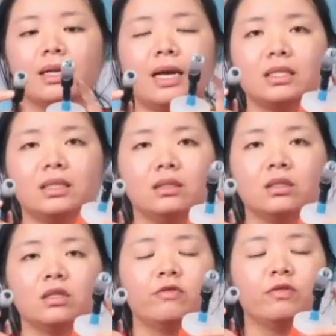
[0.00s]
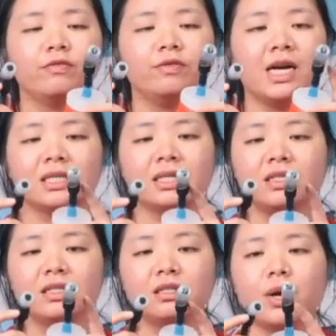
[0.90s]
as the soft flask at
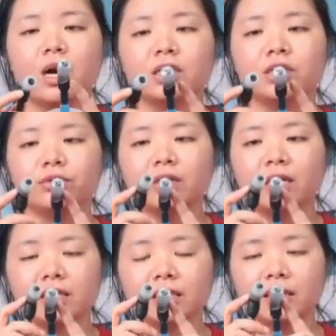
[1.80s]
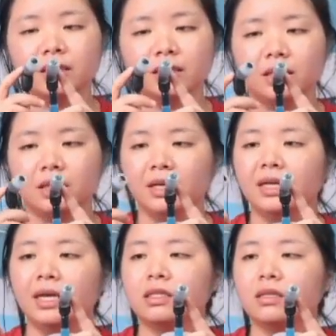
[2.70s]
this part. You guys can see
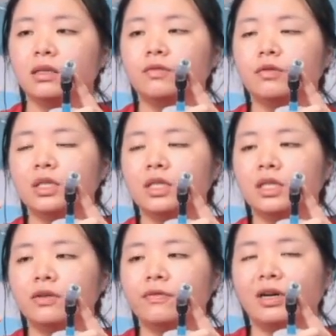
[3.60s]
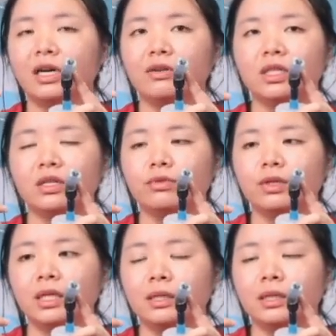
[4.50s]
it's a 45
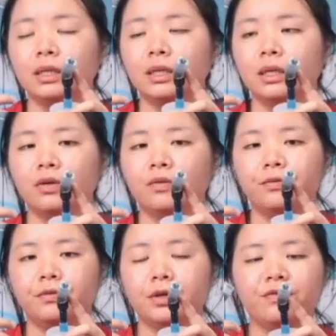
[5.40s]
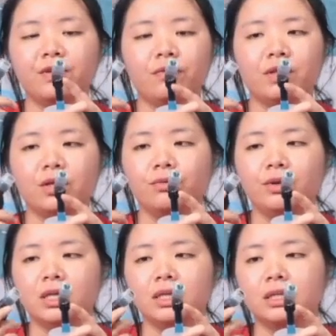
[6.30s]
degree, 45
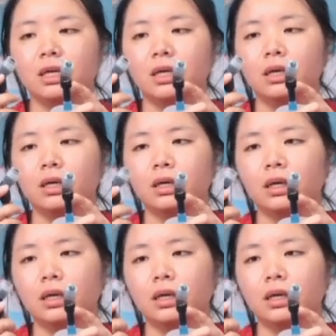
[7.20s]
degrees uh,